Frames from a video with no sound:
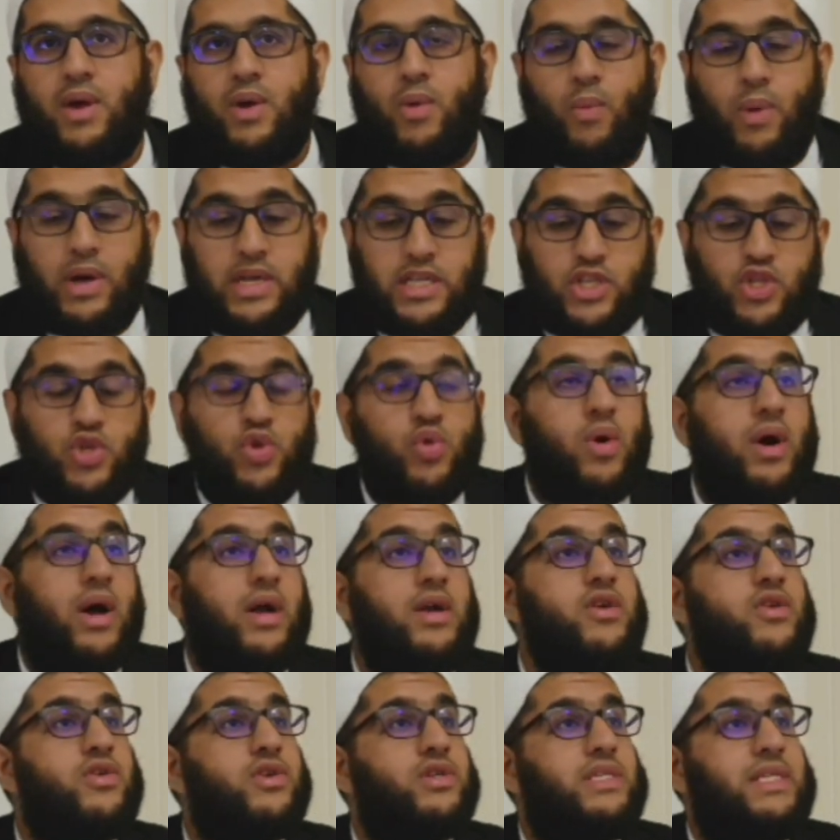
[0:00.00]
Once you
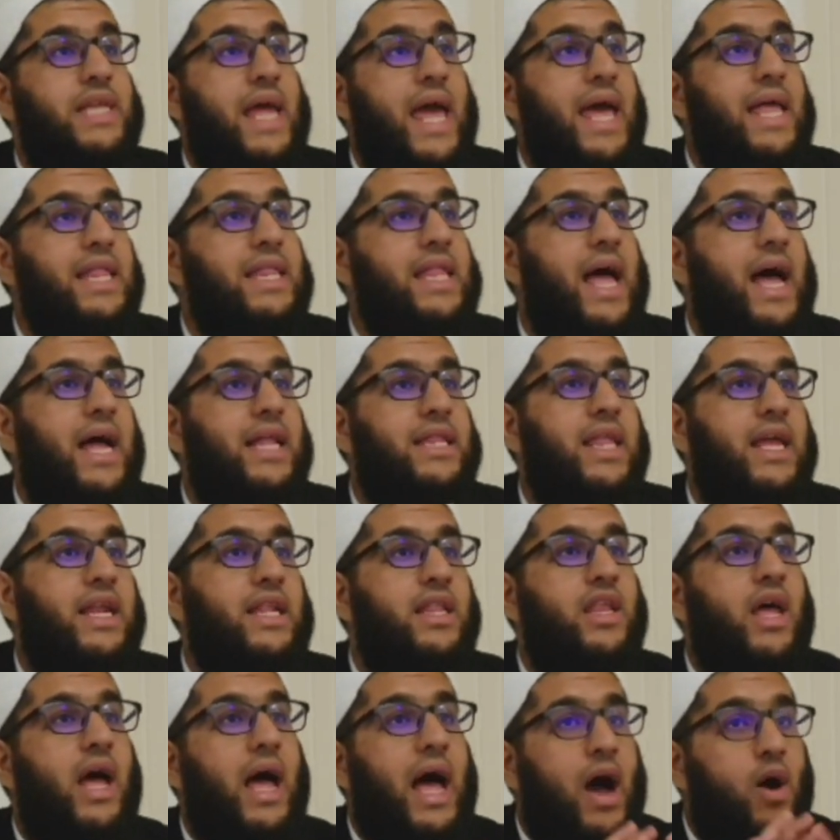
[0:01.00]
understand that,
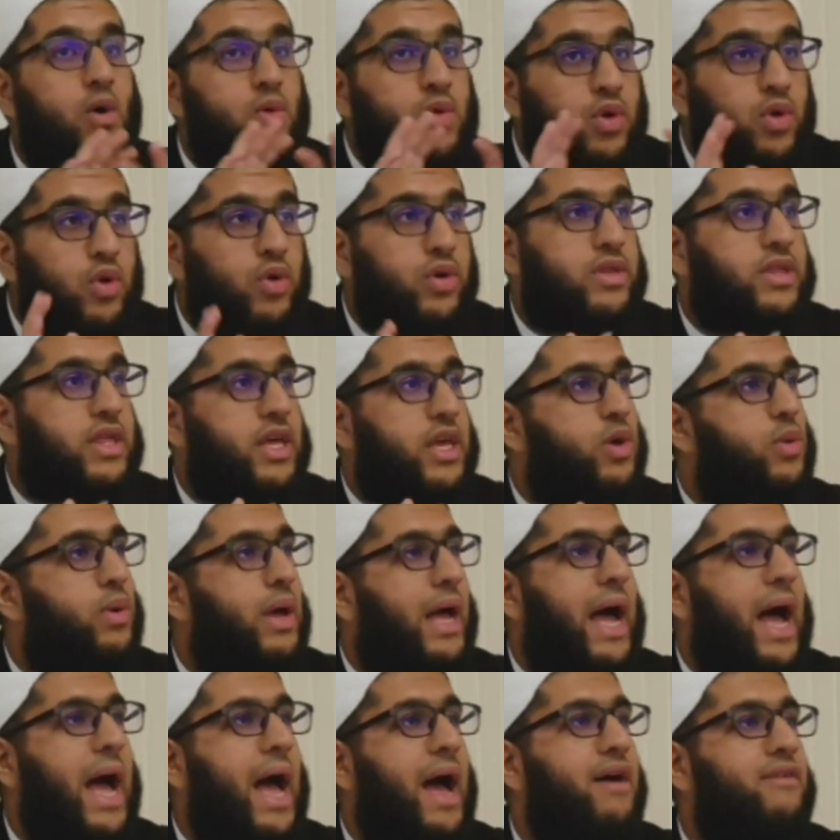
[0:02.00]
then the outlook that you
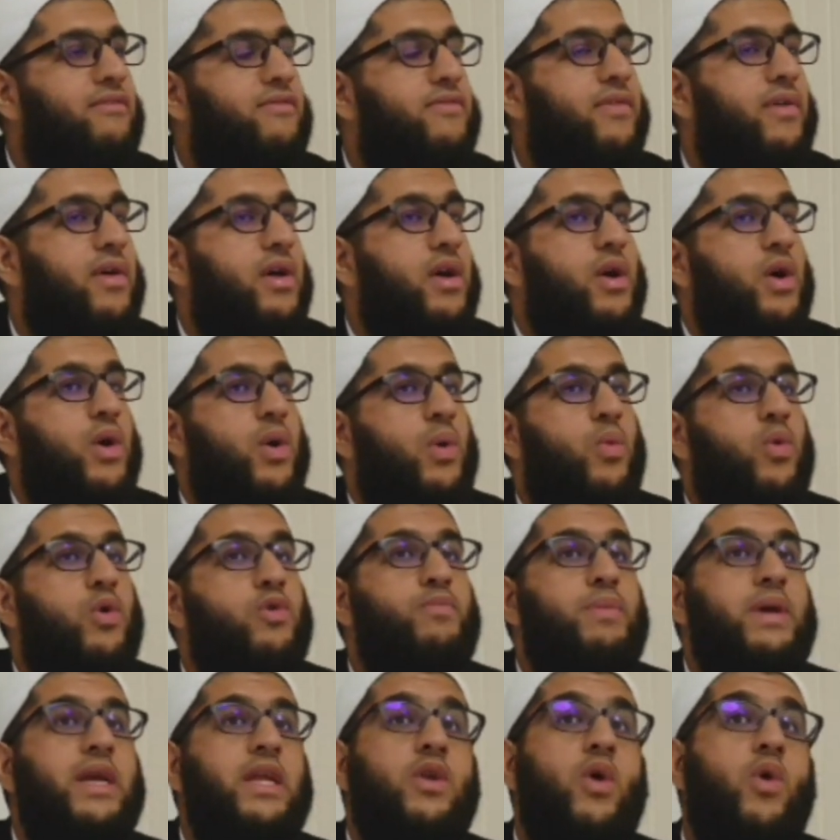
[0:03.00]
have
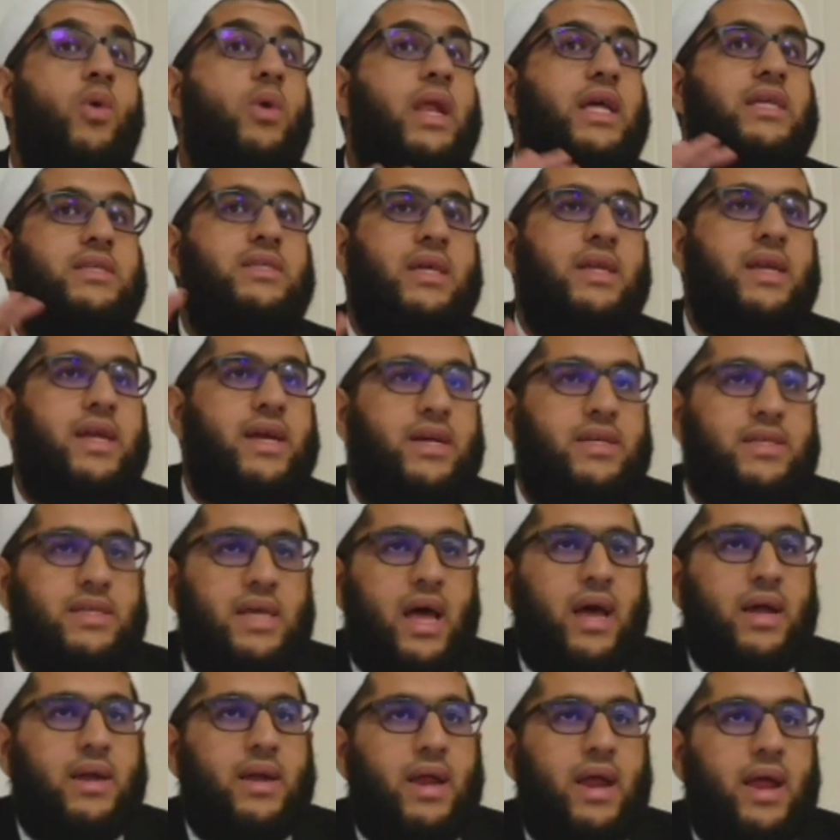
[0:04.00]
would be no less than
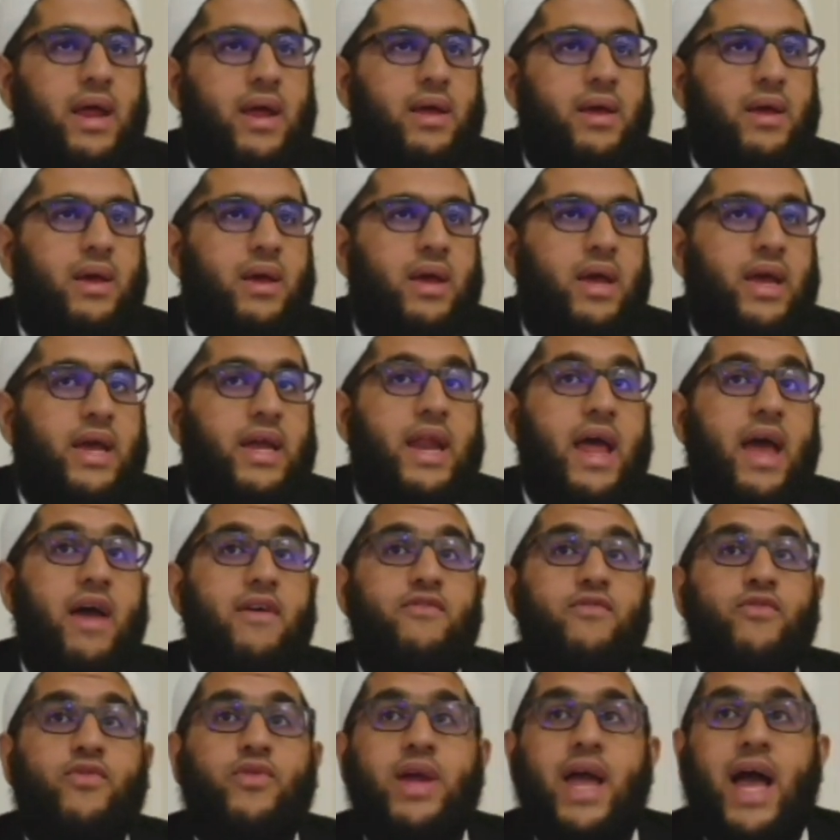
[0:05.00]
ihsan in
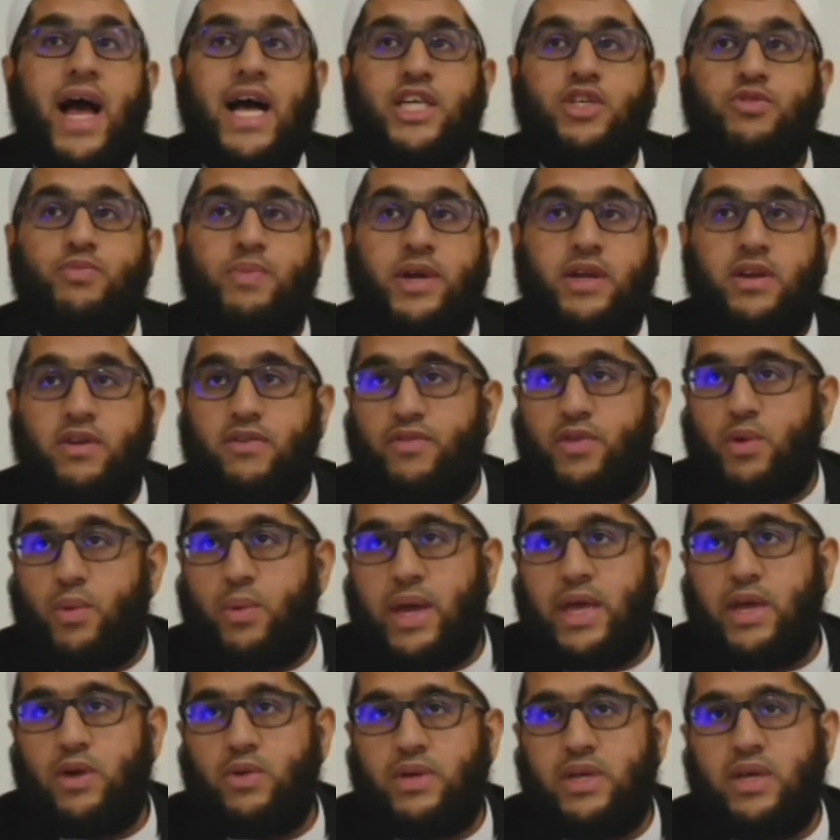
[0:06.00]
every aspect of the
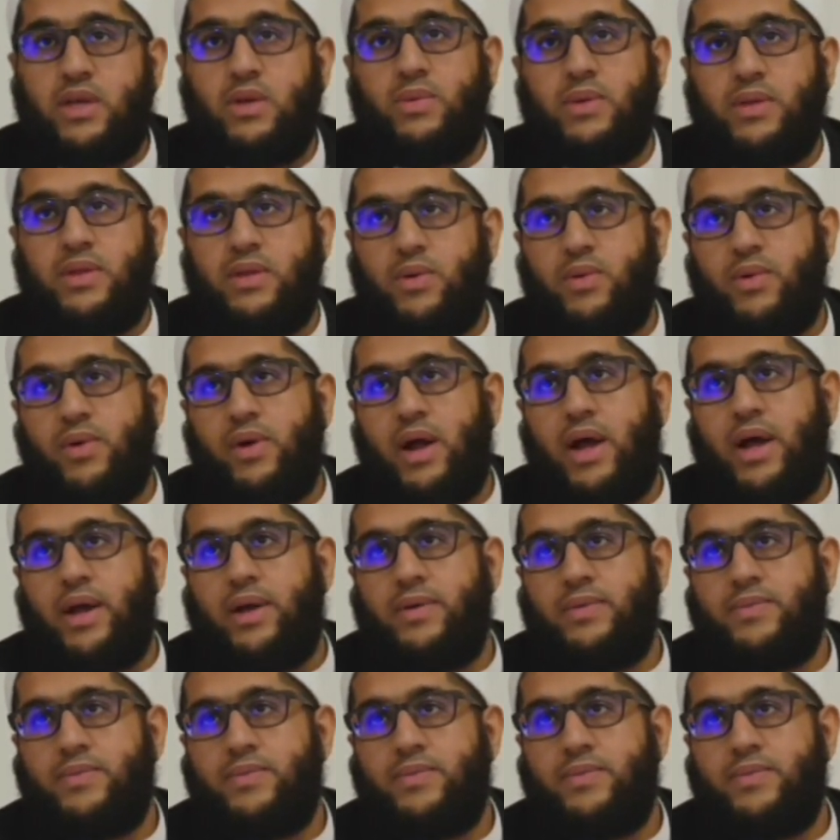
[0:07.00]
way you deal with the Quran.